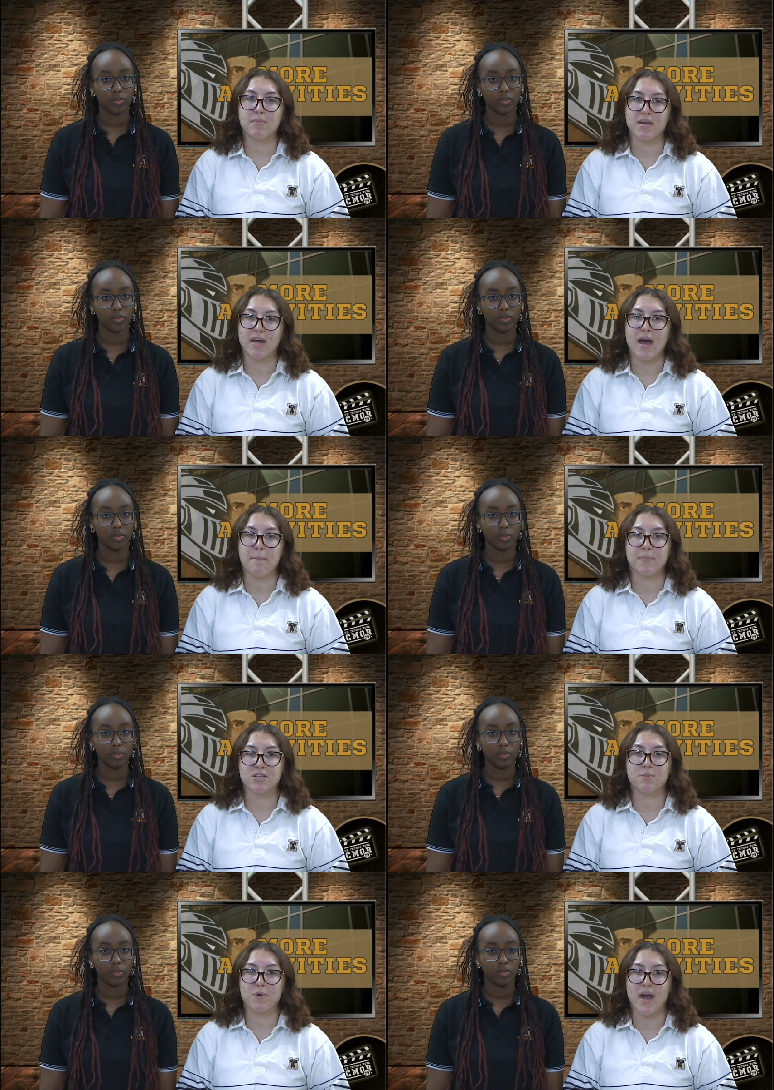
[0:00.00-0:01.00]
Speaker 1: Monday at
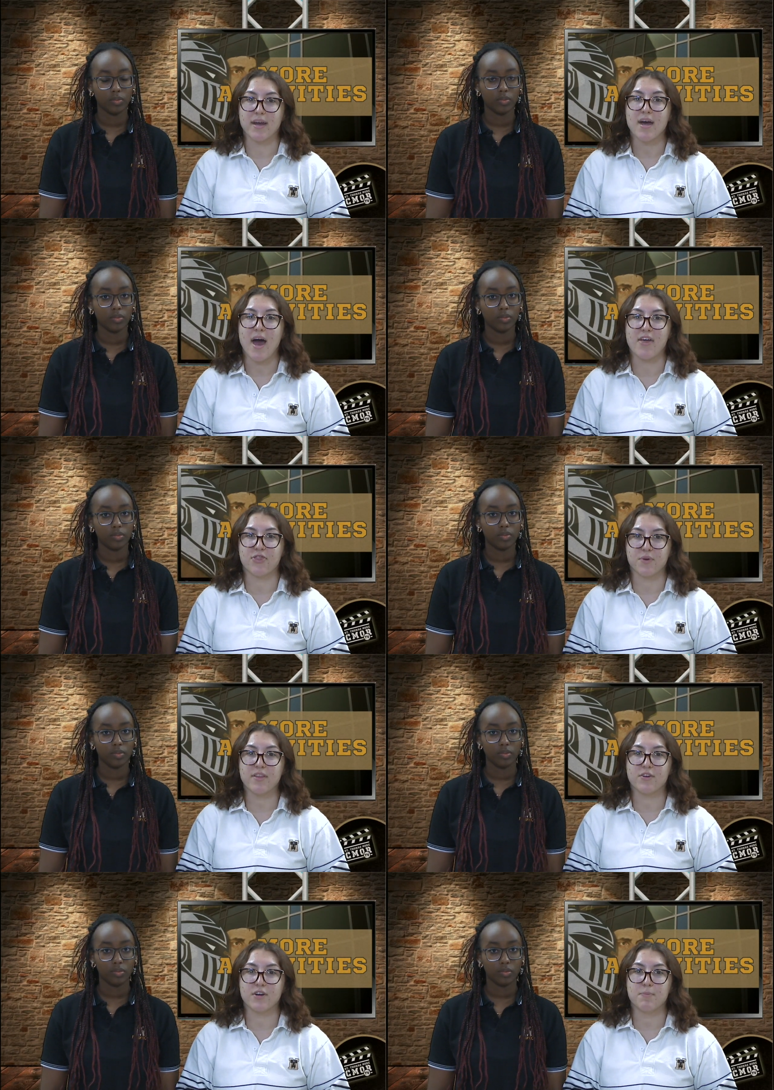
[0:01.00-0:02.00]
Bishop Ryan at
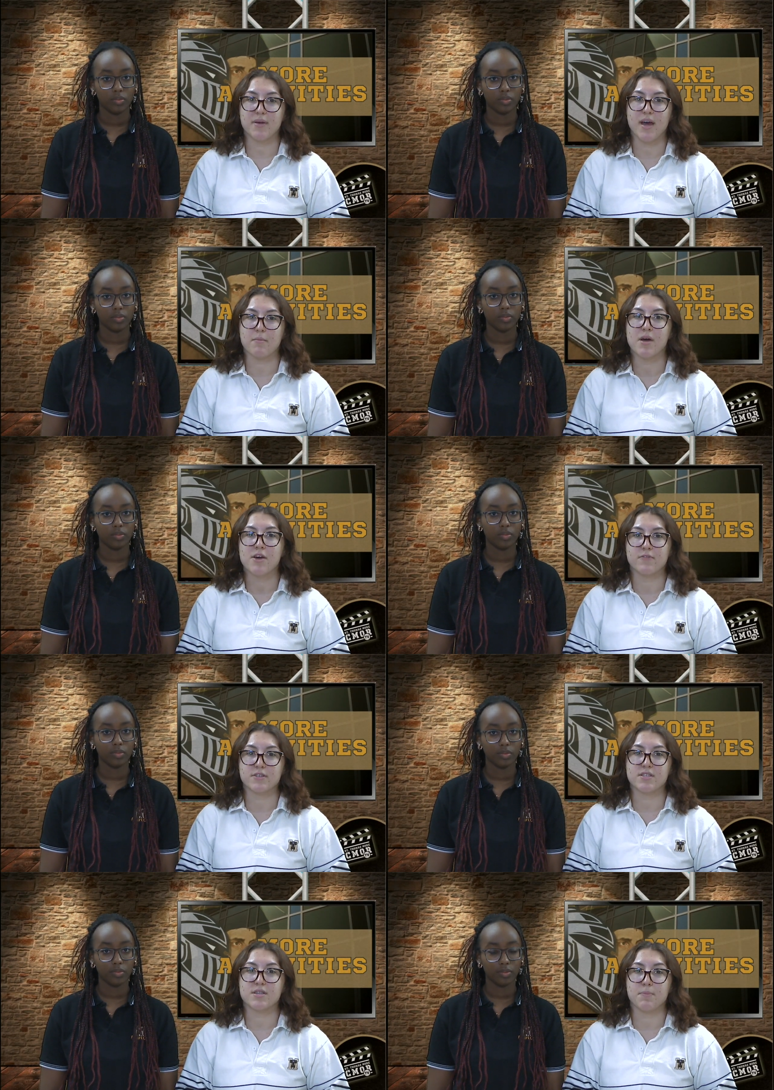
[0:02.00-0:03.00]
3:30 p.m.
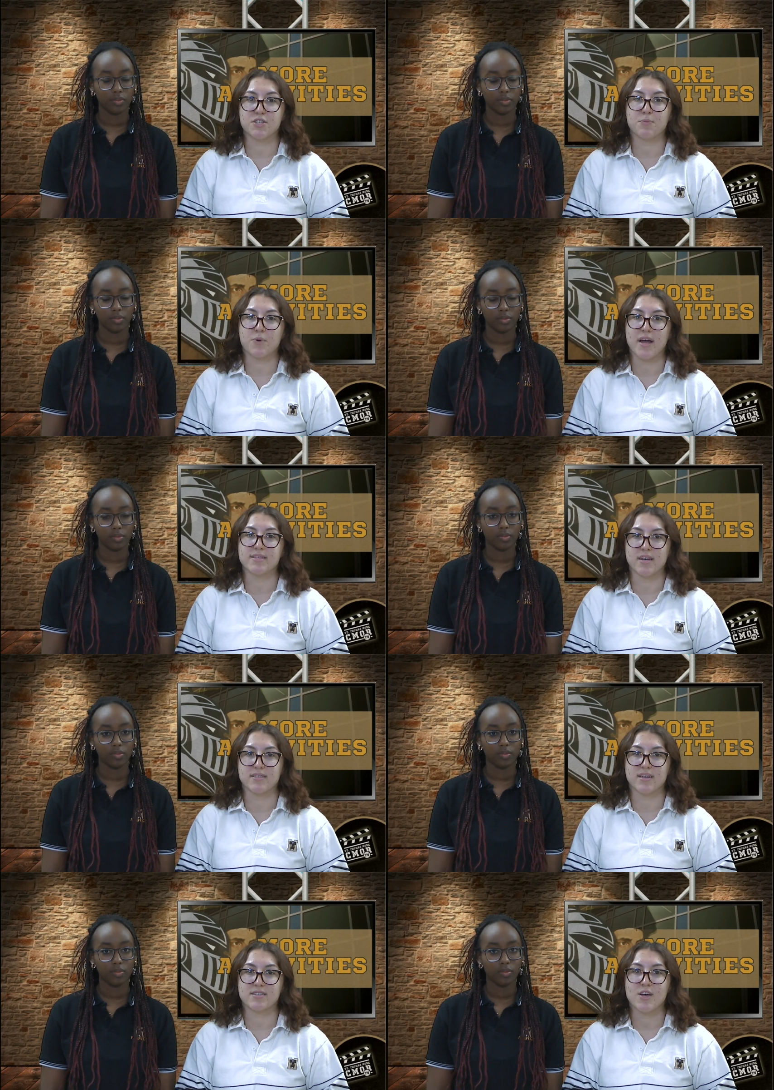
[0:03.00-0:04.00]
versus the Bishop Ryan
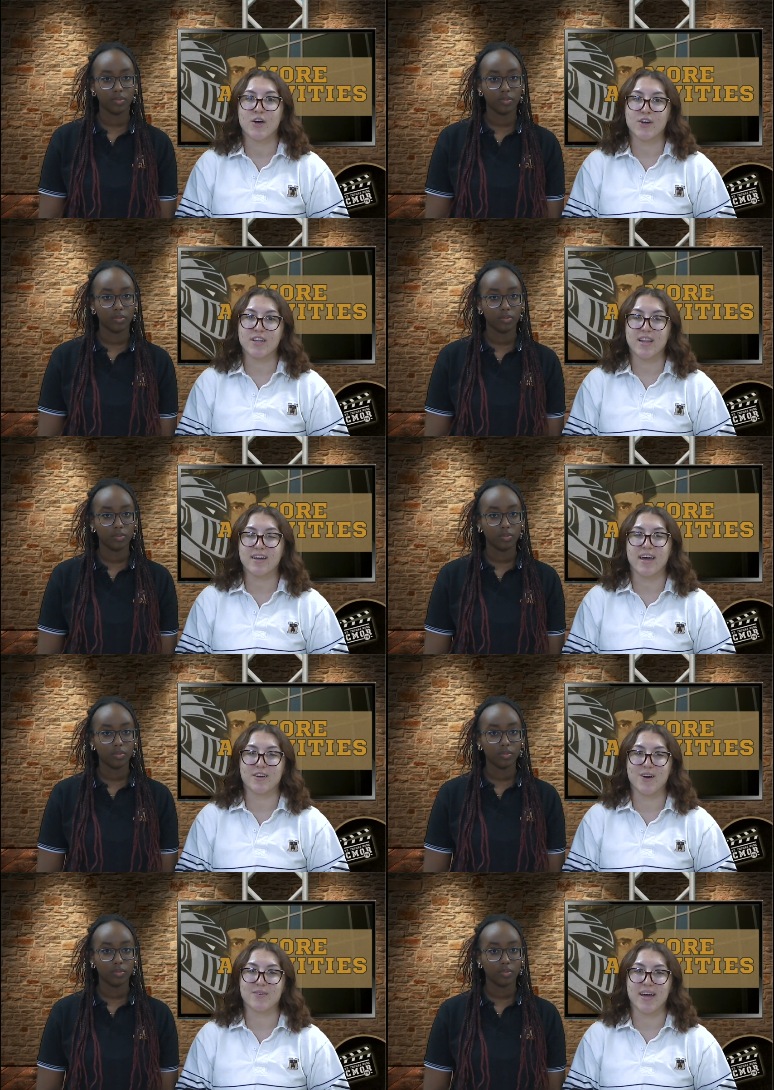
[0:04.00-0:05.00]
Celtics. Good luck
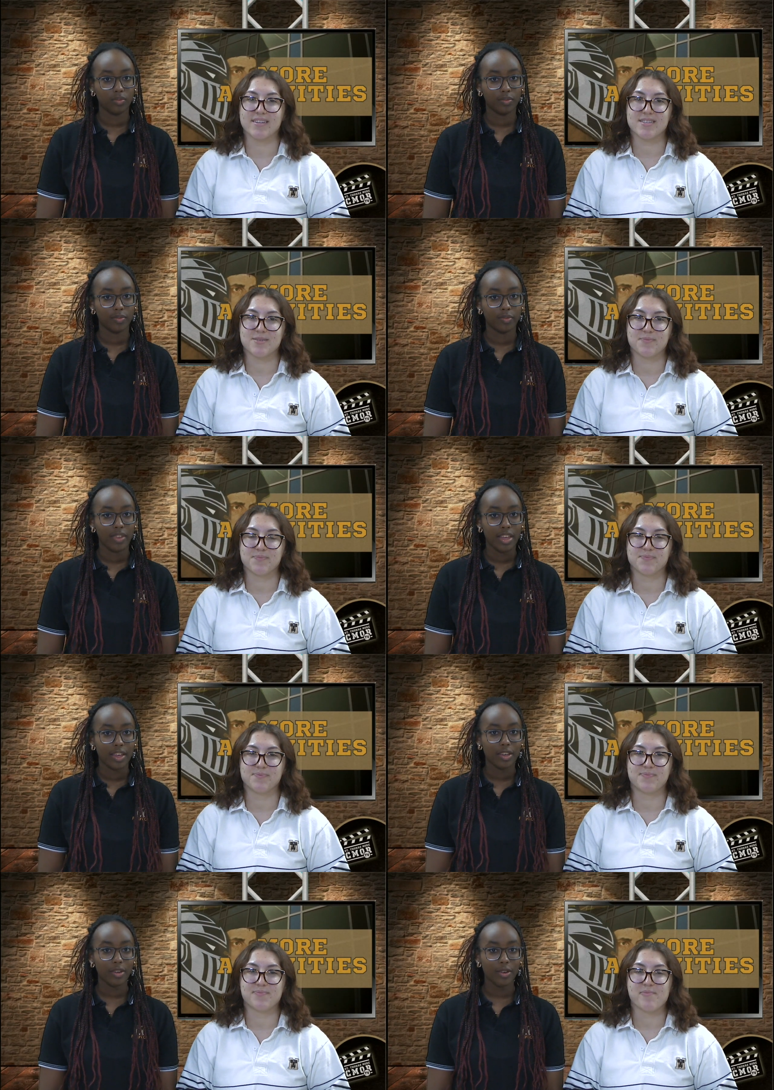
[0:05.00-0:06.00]
and go Knights.
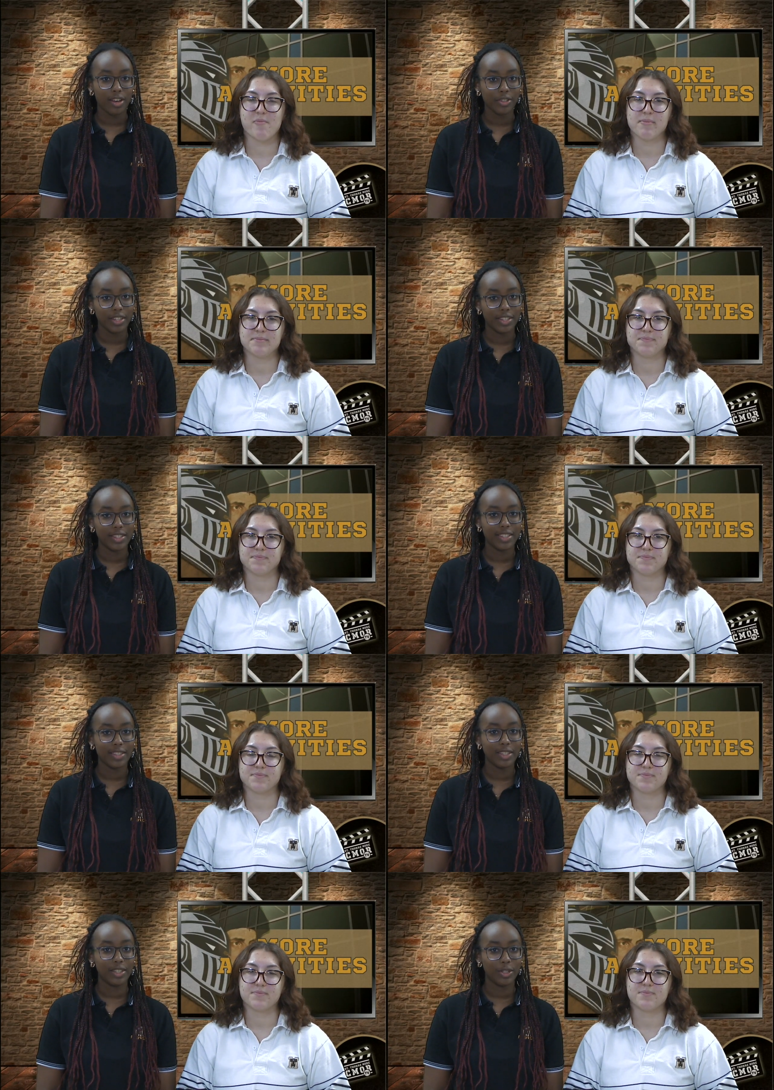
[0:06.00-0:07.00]
Speaker 2: Congratulations
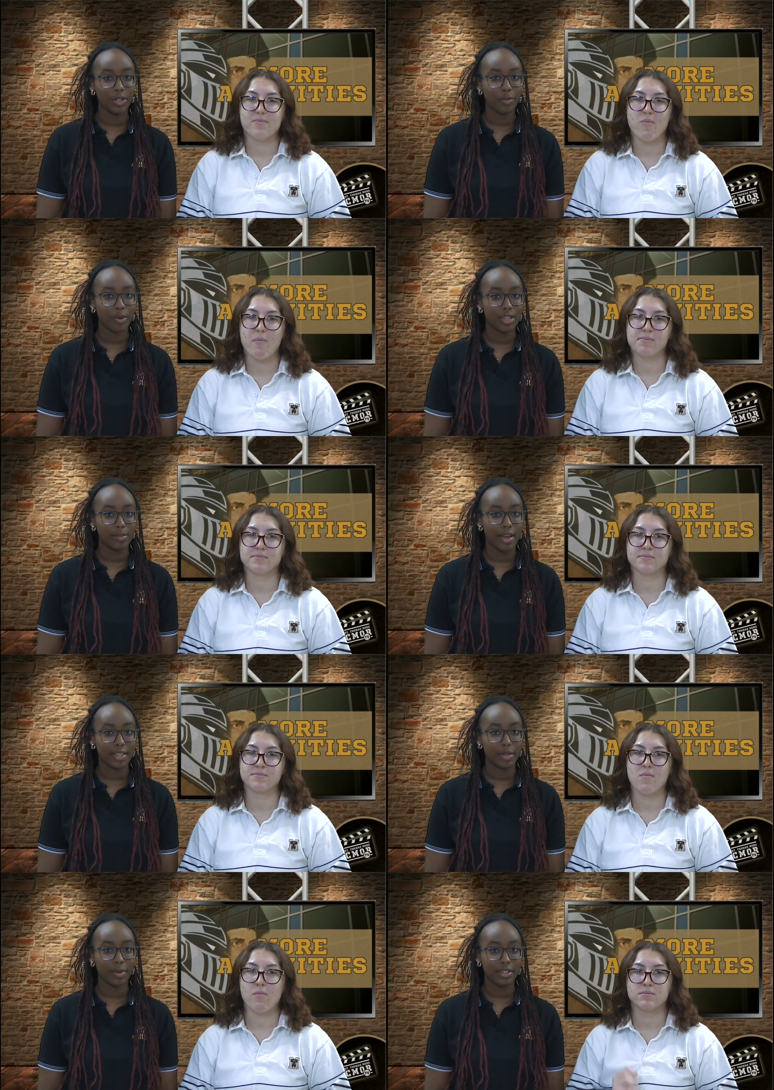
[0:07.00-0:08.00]
to the junior boys
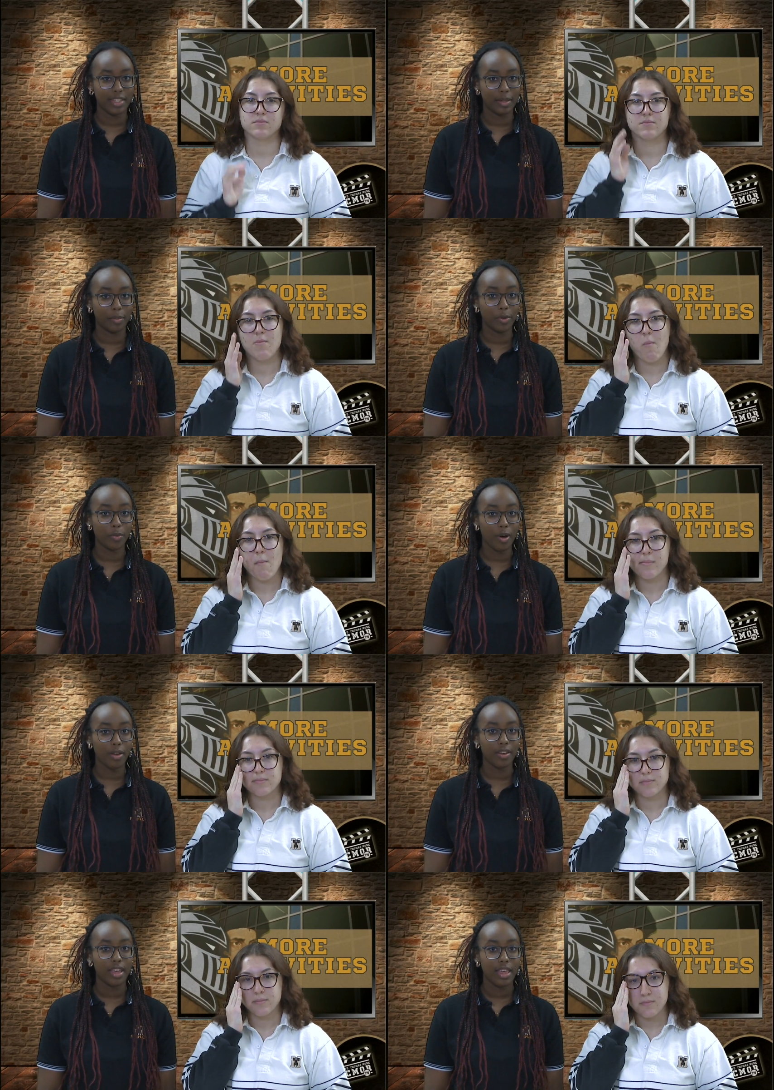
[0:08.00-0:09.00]
basketball team who
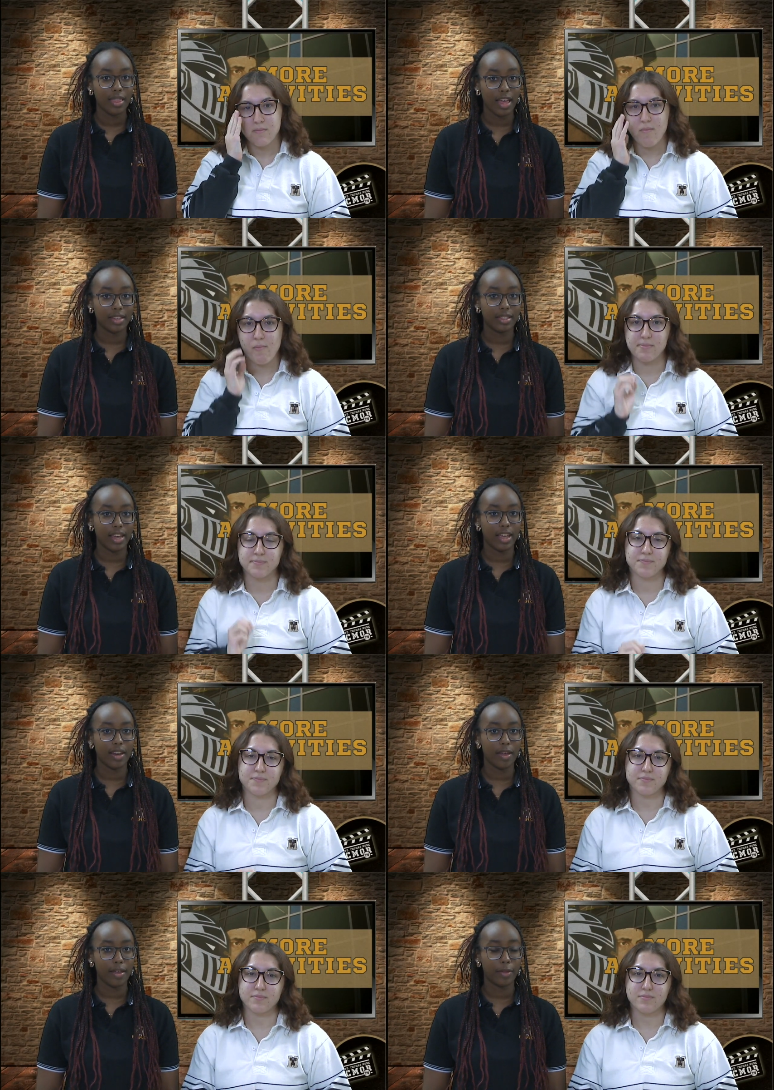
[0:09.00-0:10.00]
won last
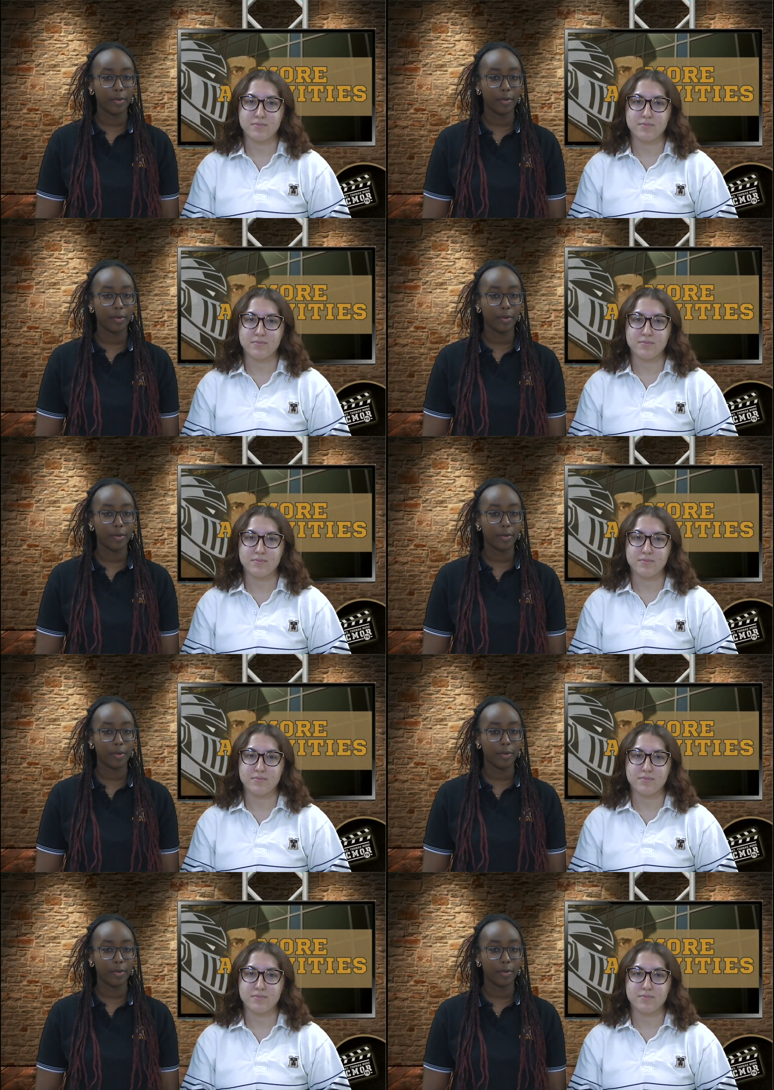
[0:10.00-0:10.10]
night in the